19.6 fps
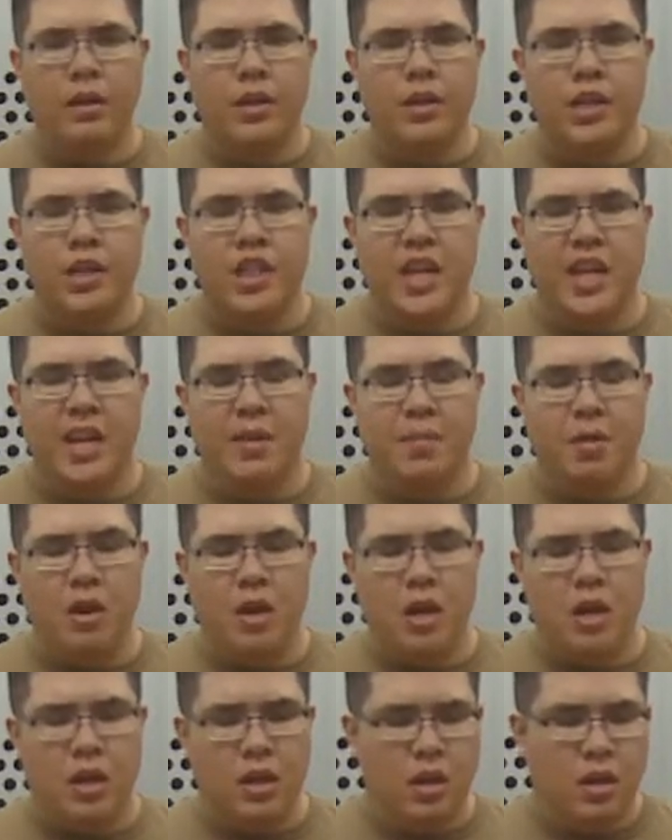in
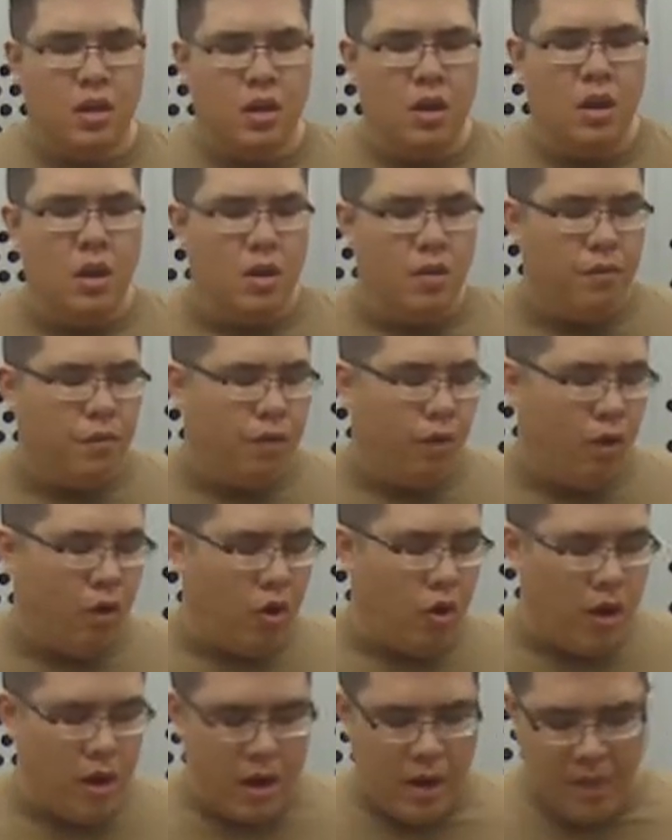chamber,
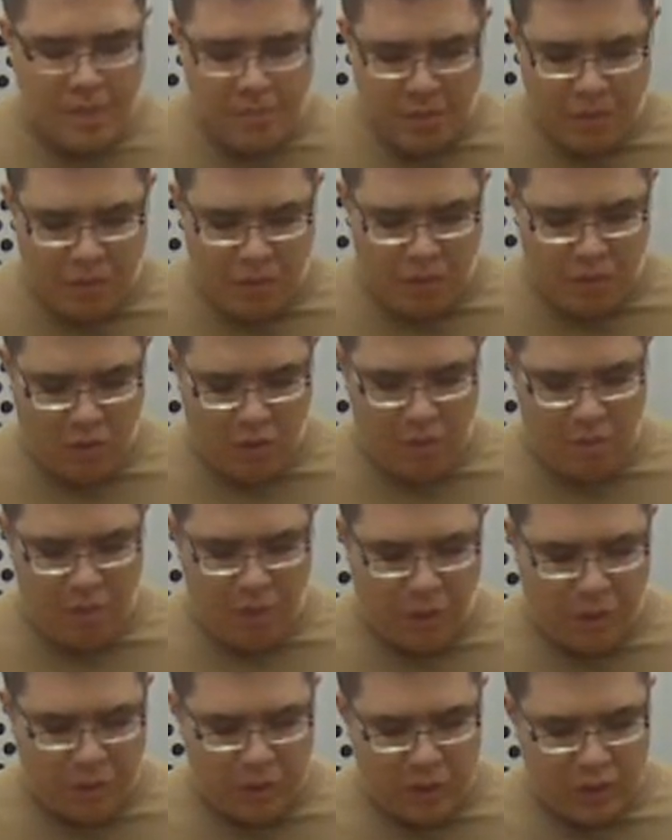forearm or
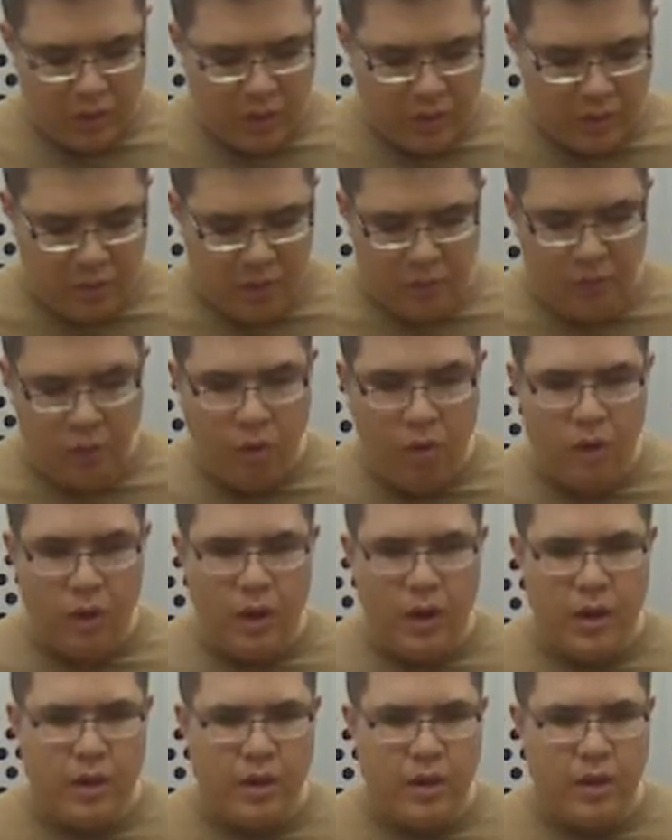bolt
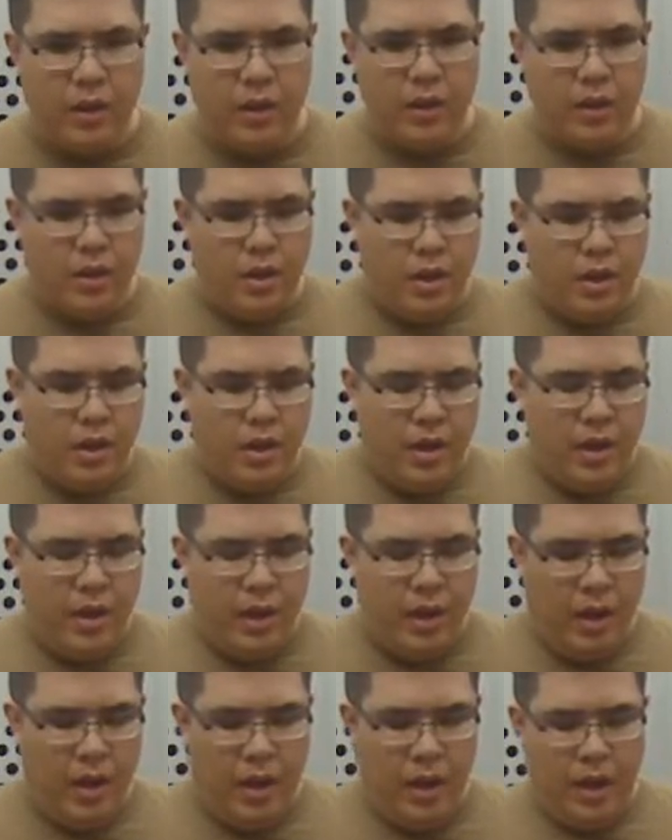forward,
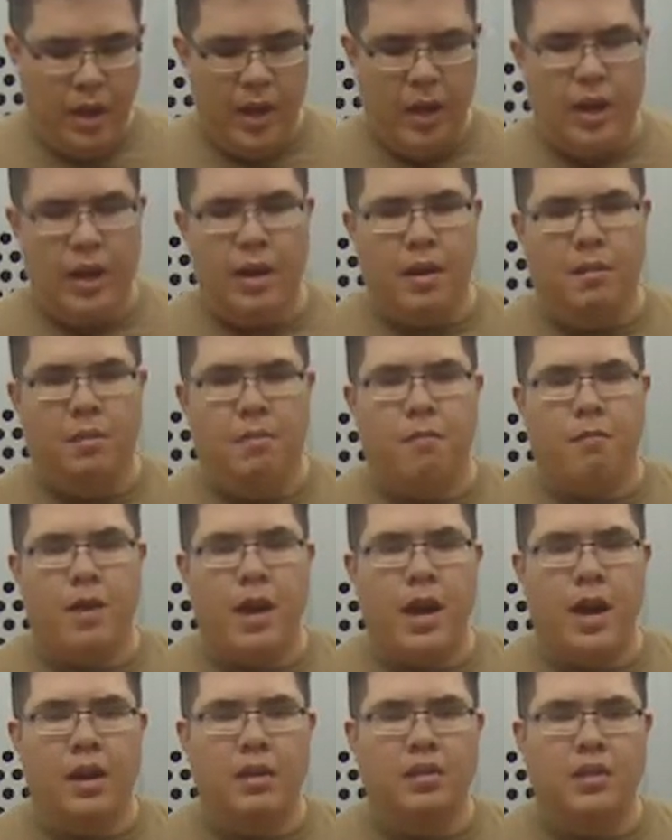
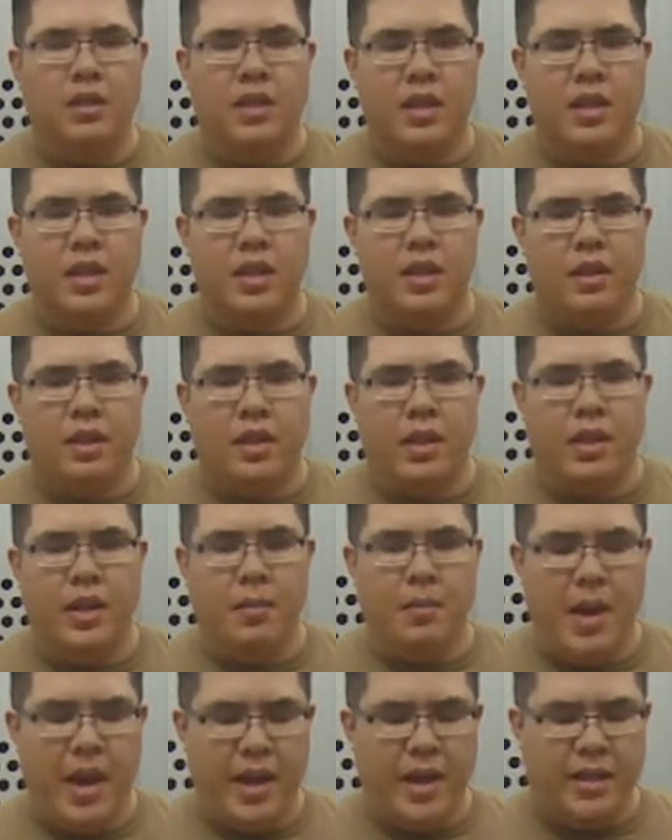rounds in the
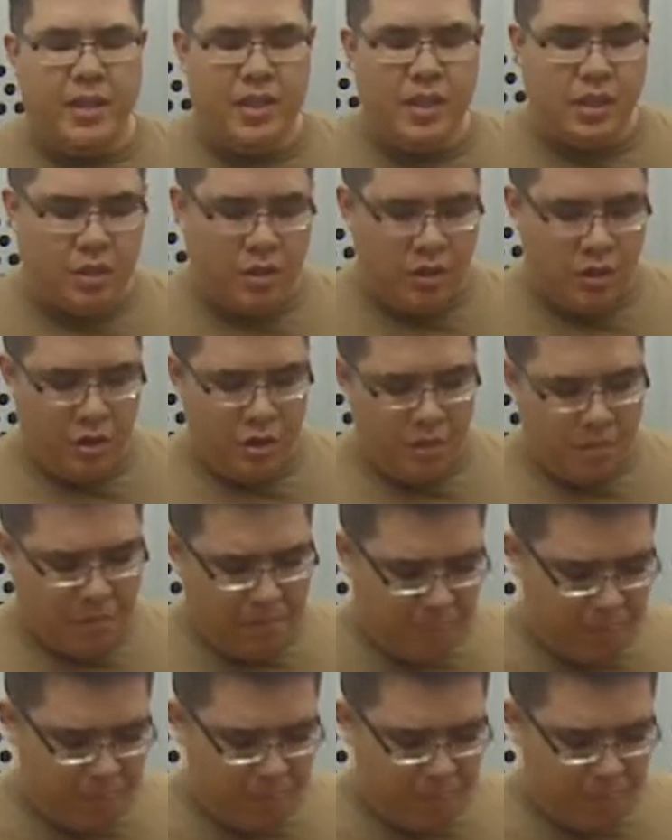magazine tube.